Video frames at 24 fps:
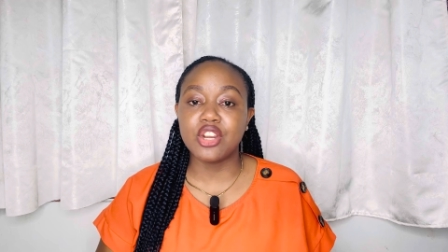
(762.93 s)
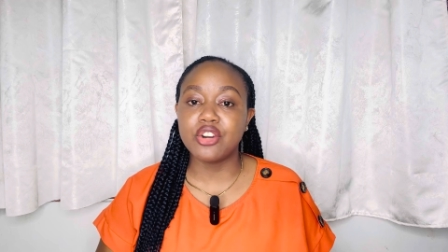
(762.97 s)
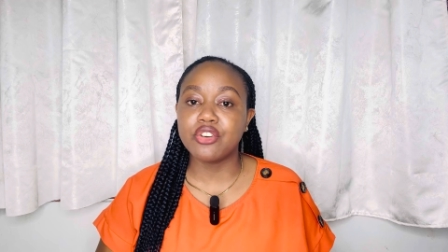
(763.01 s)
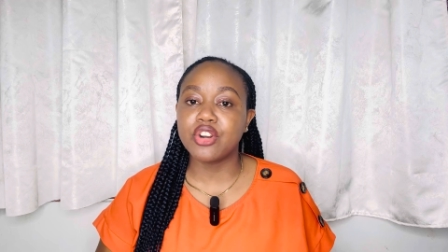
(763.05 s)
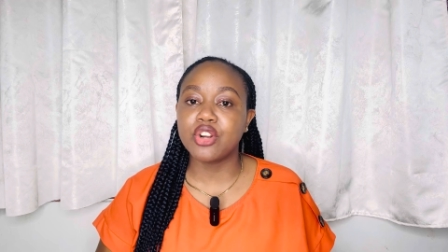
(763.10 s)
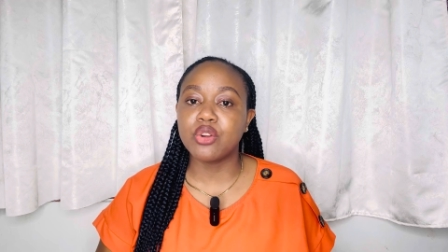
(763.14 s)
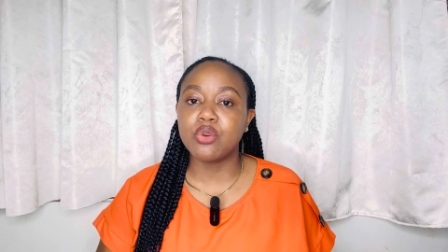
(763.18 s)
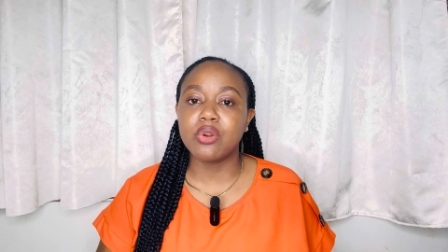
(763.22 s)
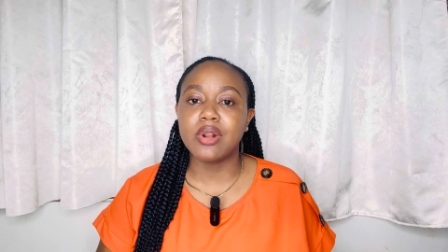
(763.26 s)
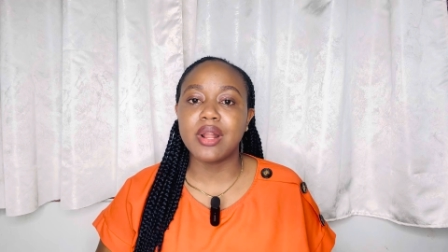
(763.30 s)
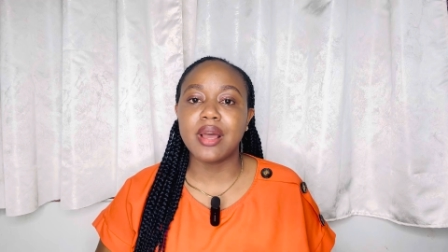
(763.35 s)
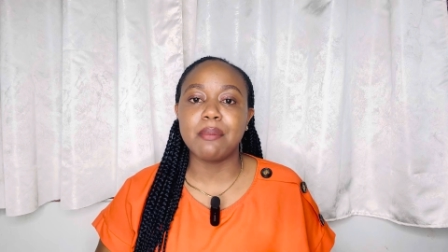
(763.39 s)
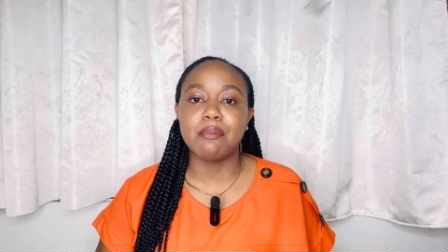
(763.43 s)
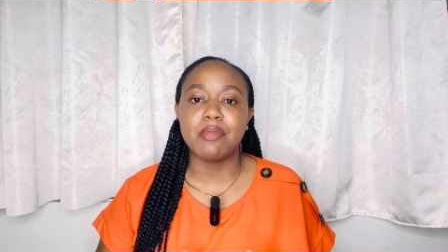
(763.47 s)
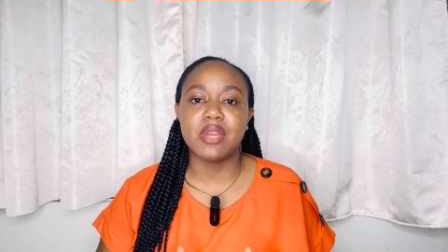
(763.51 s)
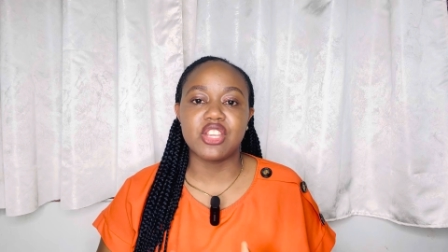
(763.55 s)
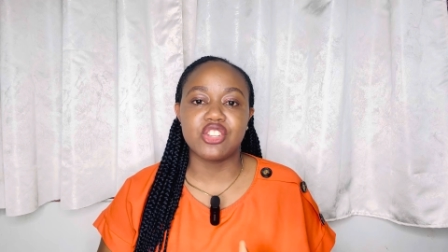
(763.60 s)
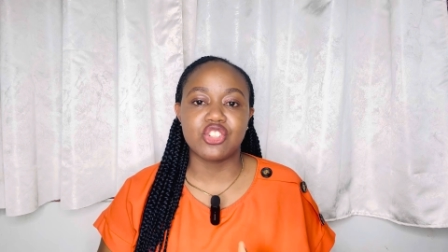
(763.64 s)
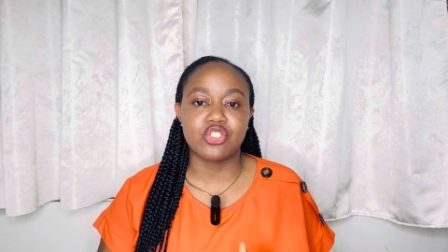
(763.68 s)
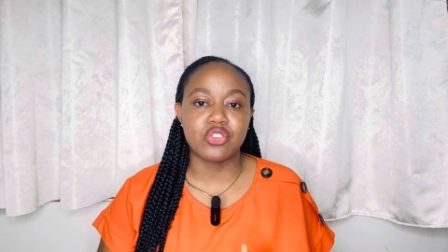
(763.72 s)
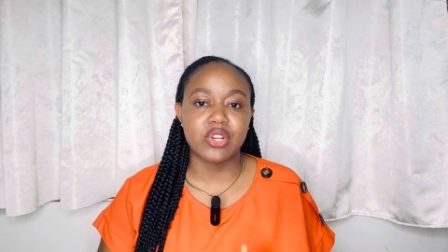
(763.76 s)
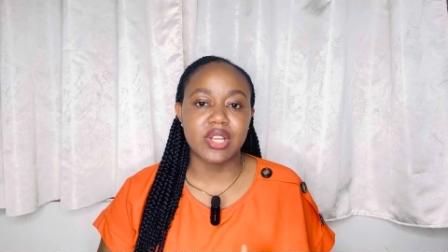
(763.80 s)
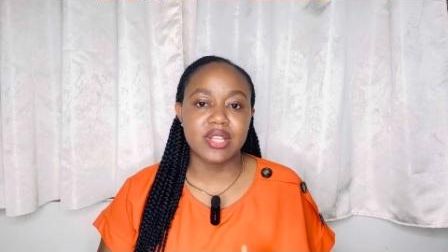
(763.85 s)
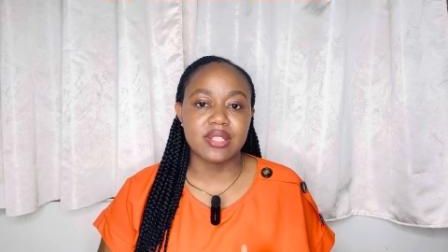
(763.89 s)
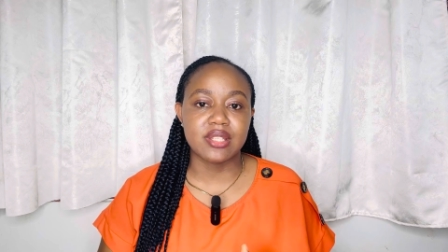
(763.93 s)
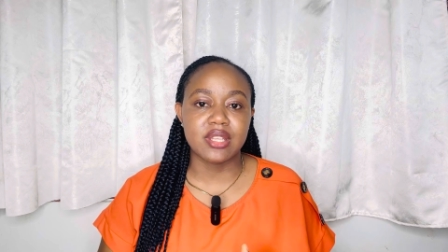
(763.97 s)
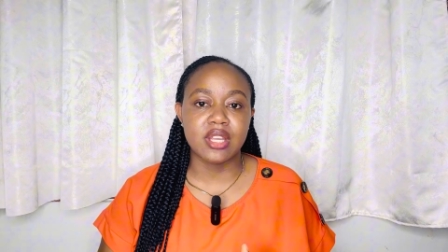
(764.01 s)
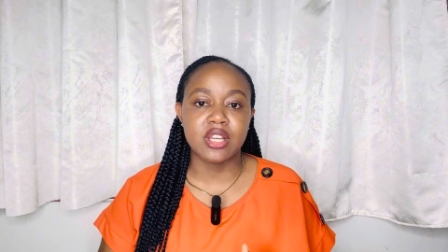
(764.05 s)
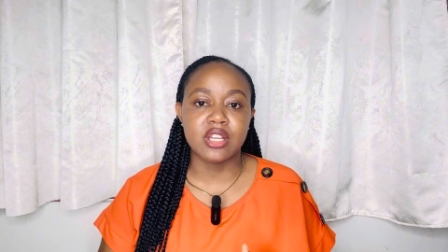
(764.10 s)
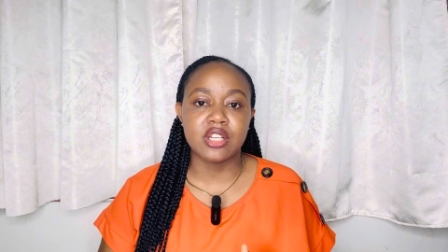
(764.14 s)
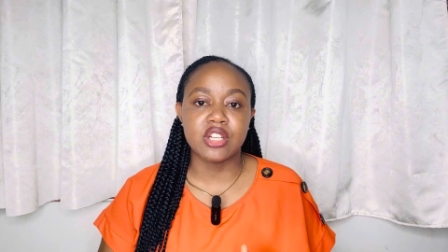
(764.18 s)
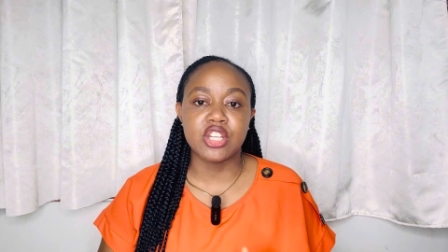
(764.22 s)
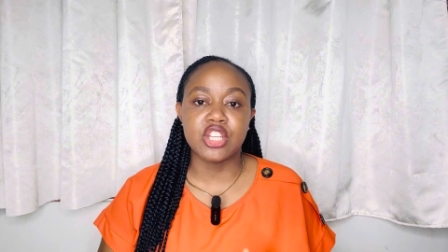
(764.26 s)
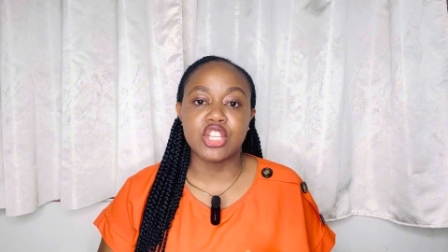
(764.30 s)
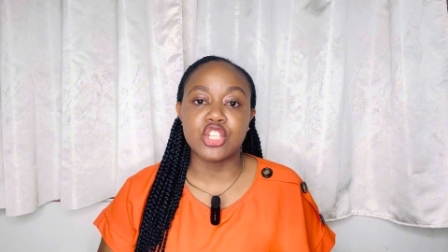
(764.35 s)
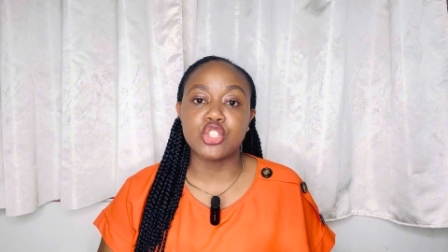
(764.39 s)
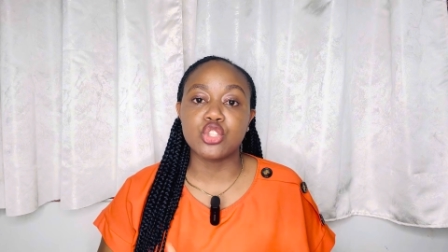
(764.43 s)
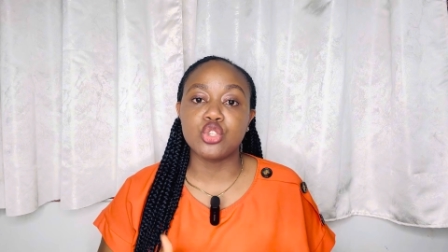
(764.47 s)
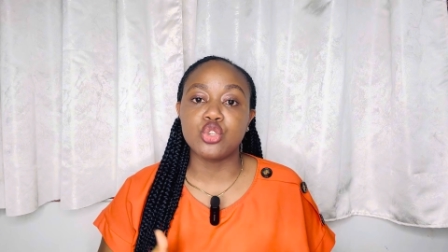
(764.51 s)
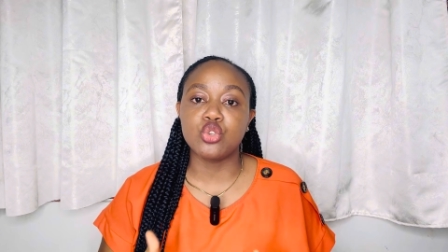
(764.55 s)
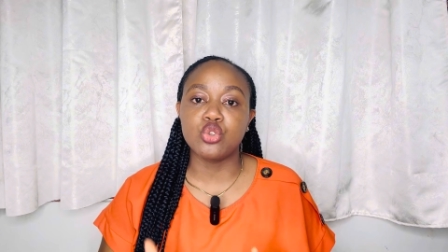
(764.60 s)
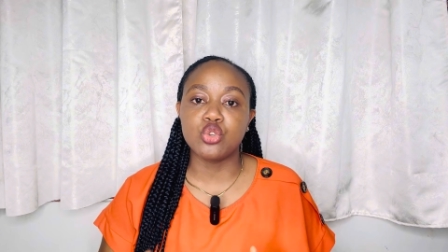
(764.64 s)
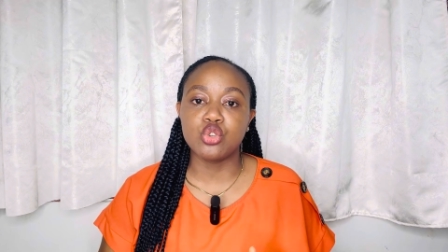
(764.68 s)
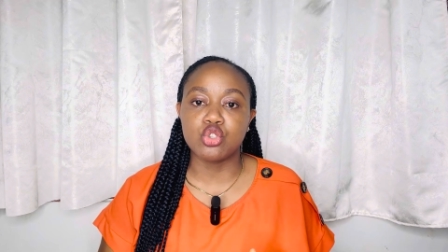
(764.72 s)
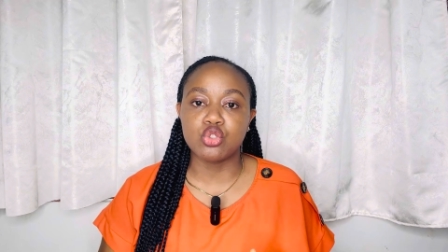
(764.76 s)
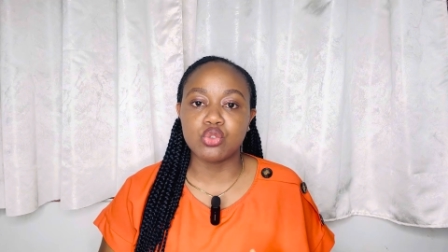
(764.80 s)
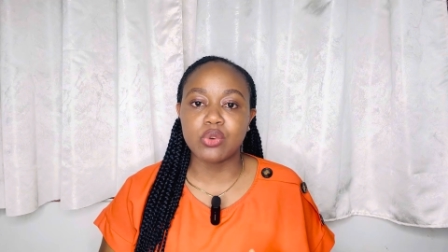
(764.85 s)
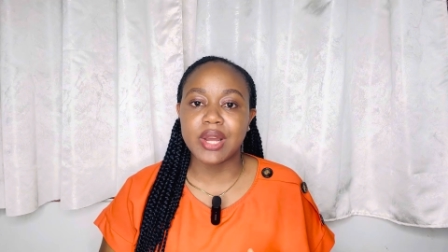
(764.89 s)
irregular menstrual cycle is
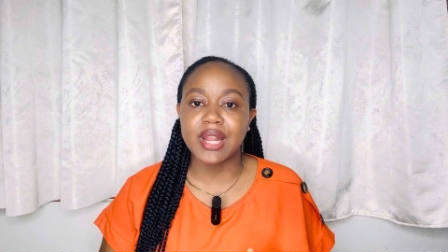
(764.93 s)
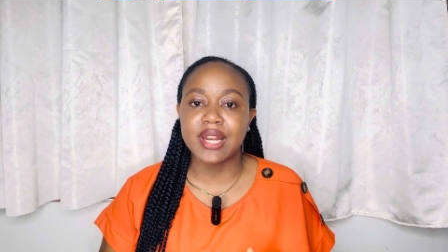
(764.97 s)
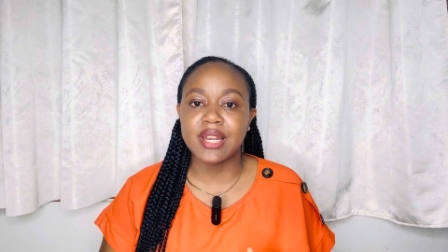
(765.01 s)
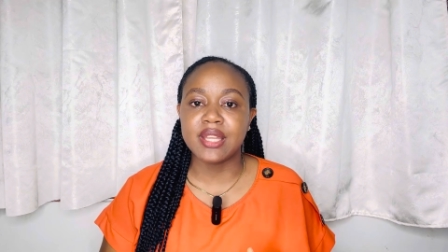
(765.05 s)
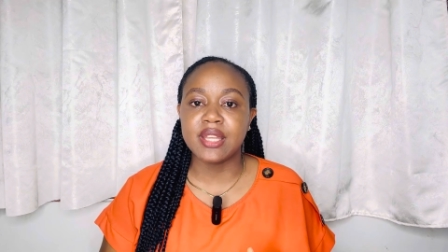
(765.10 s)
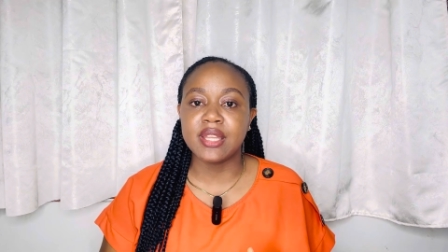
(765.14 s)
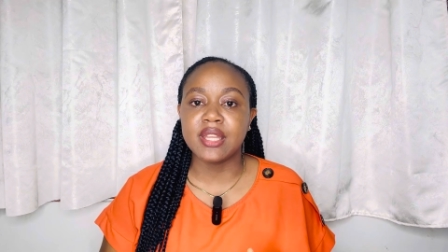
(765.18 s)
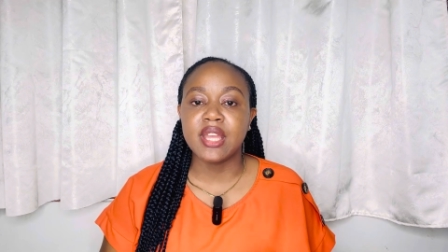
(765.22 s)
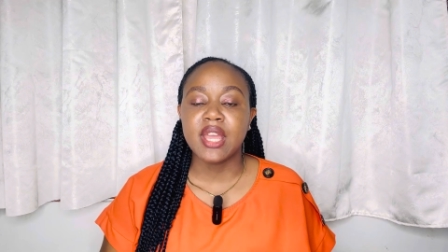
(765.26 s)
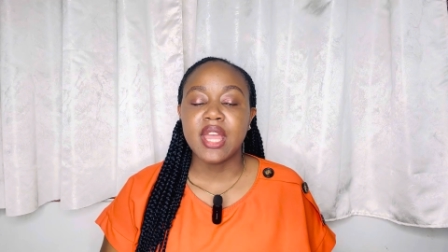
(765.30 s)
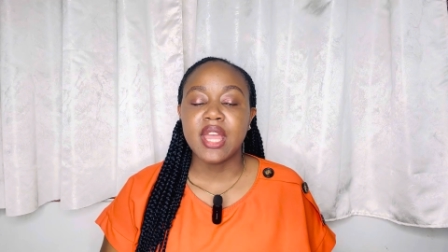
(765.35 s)
usually